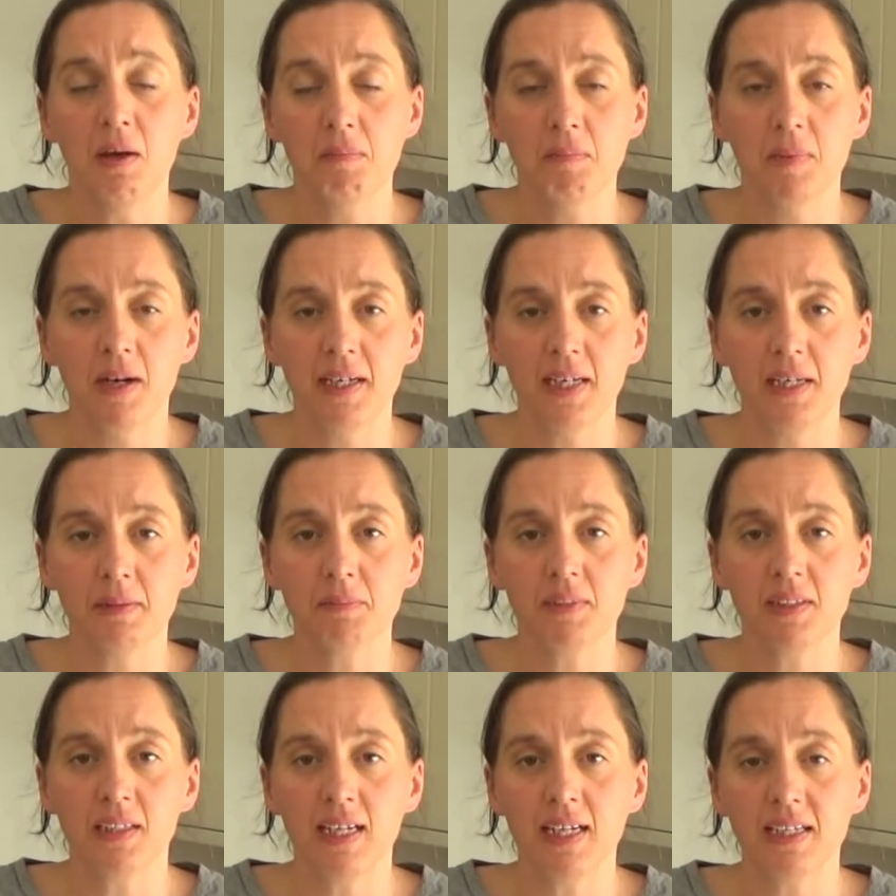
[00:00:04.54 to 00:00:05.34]
My
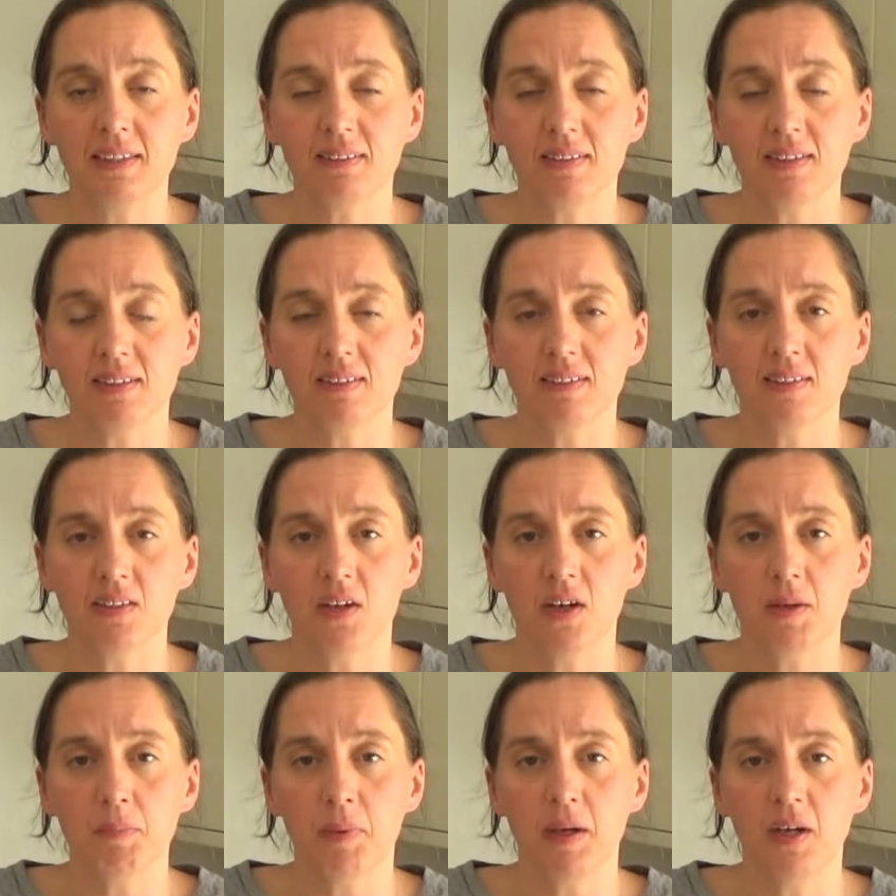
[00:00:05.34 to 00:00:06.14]
name is Alexis and
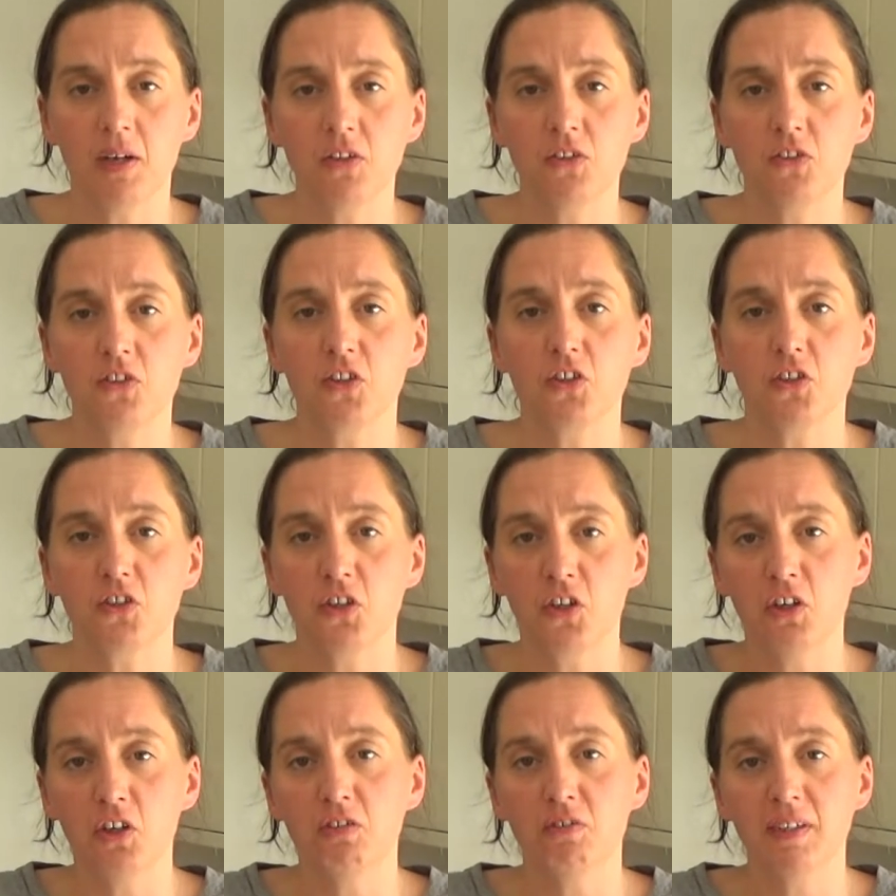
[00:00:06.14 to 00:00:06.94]
I post
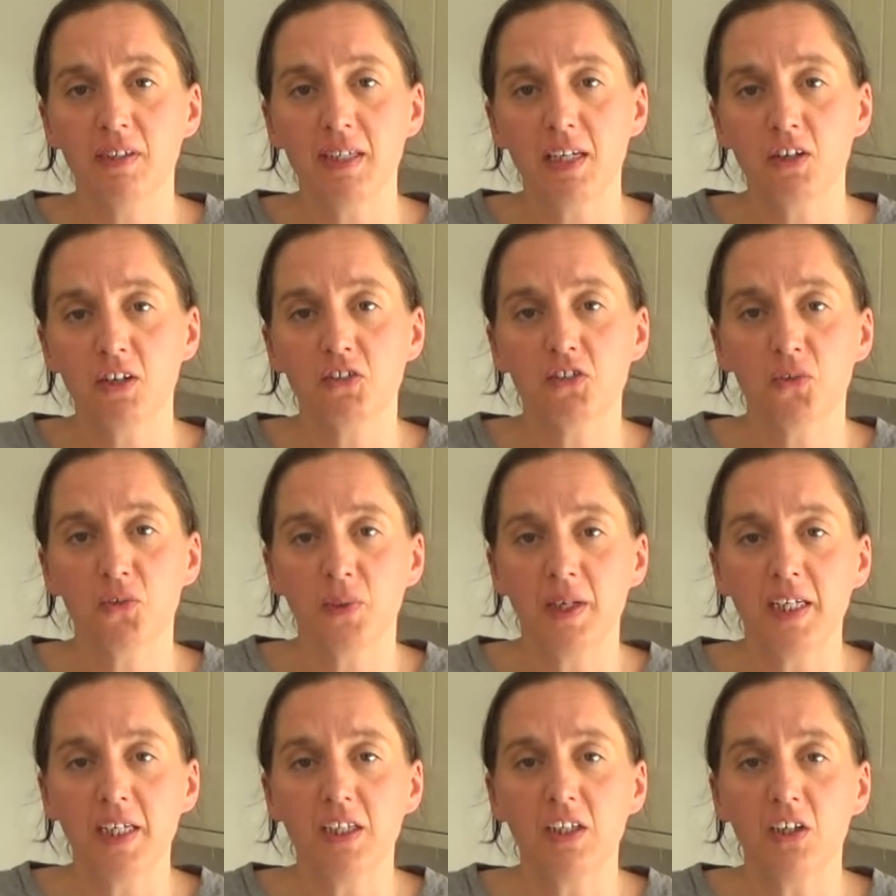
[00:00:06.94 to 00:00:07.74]
two videos a
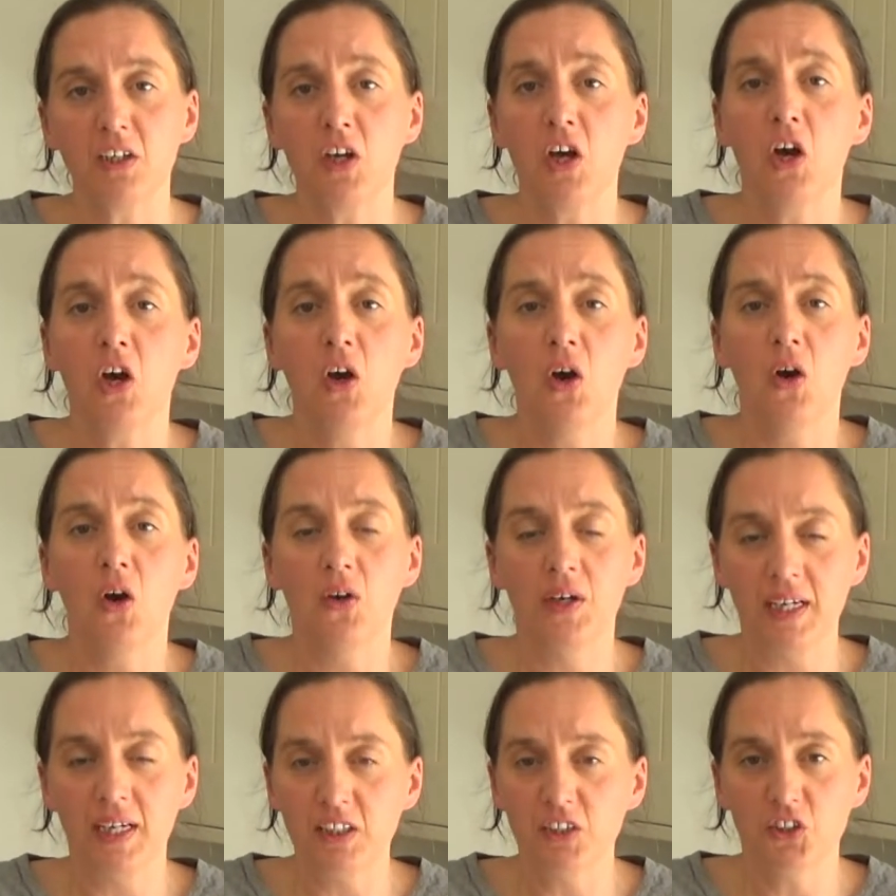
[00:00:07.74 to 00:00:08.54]
week
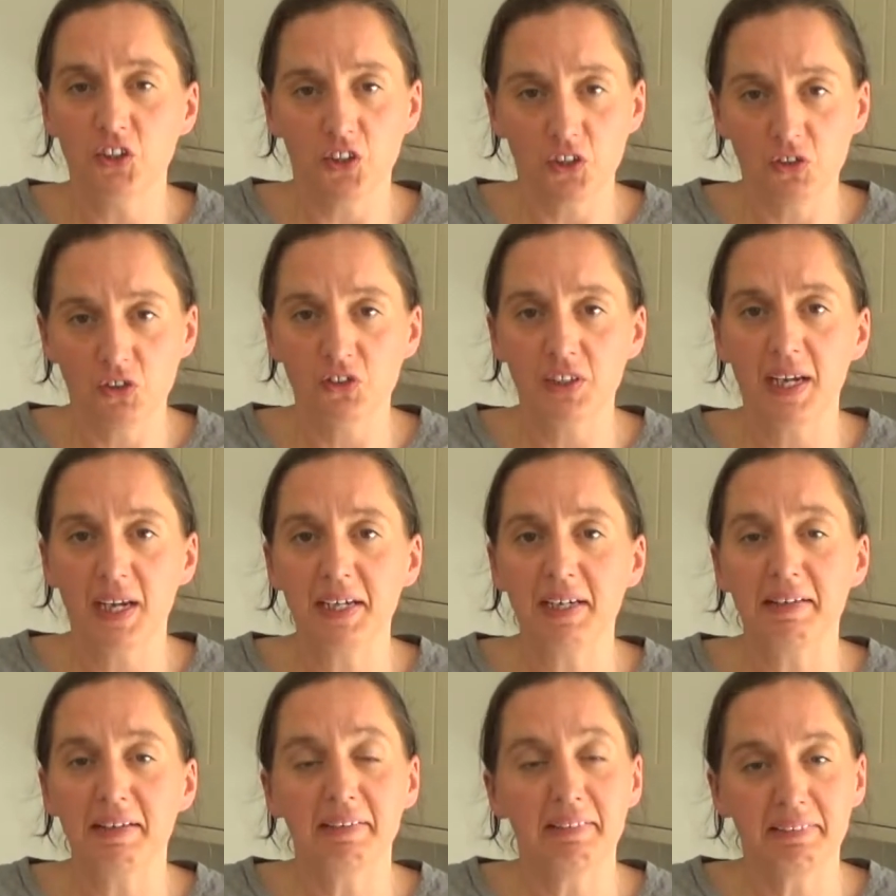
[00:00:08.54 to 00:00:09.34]
on a
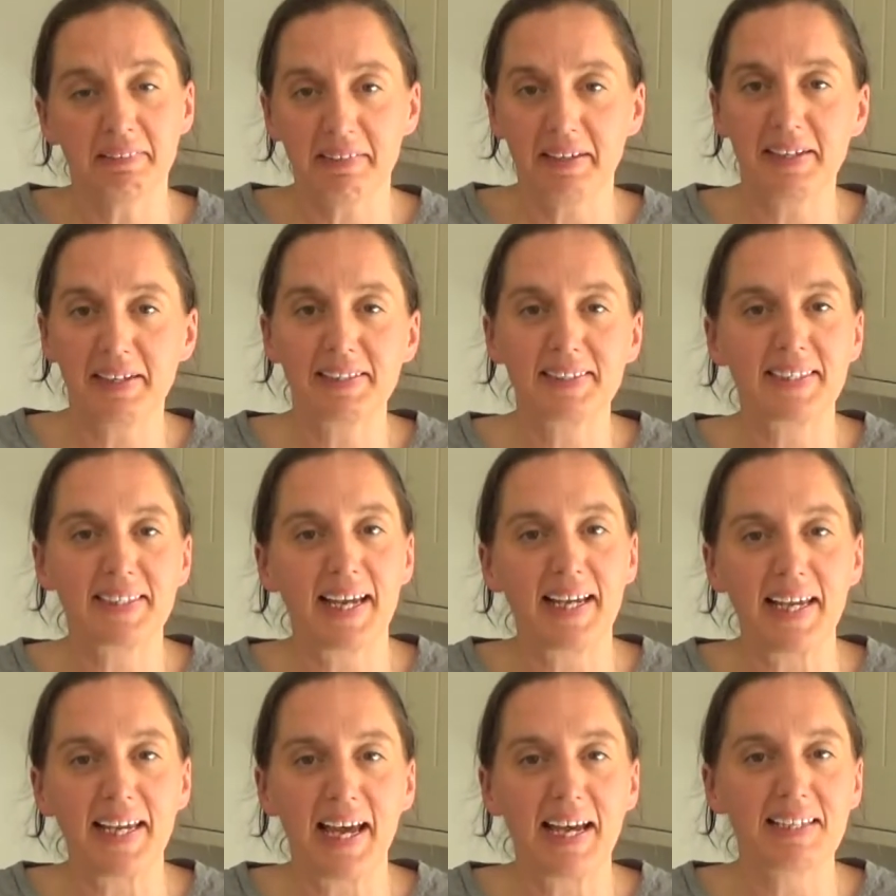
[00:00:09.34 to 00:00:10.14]
Tuesday and a
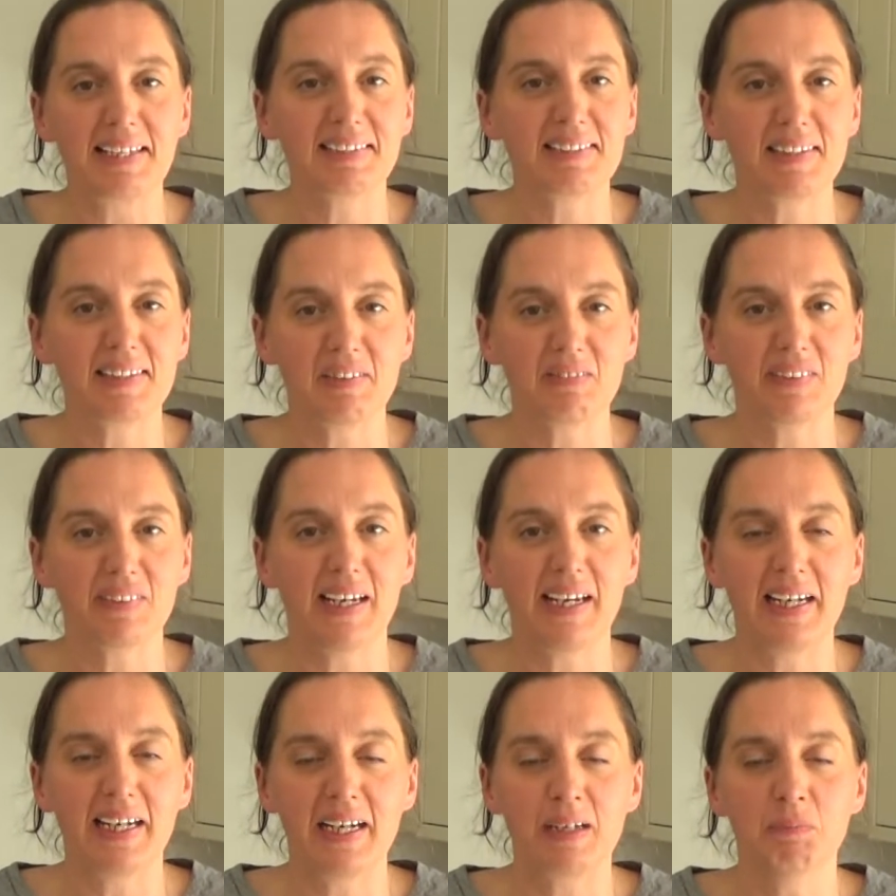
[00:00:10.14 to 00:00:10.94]
Thursday at 7
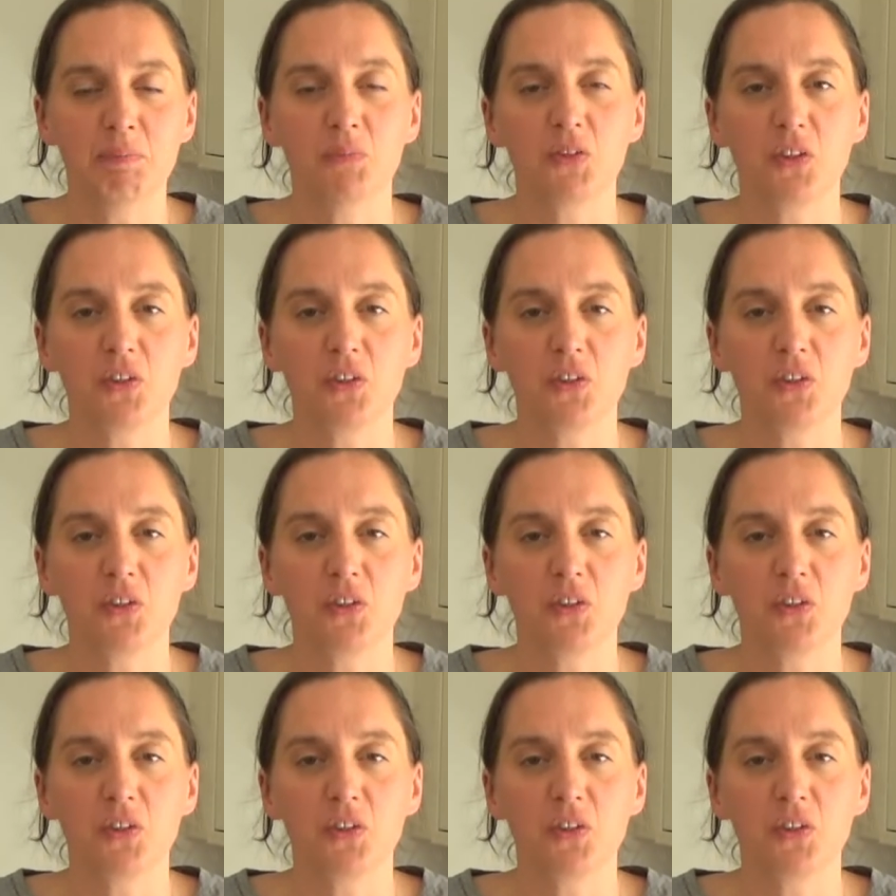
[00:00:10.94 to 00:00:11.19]
a.m.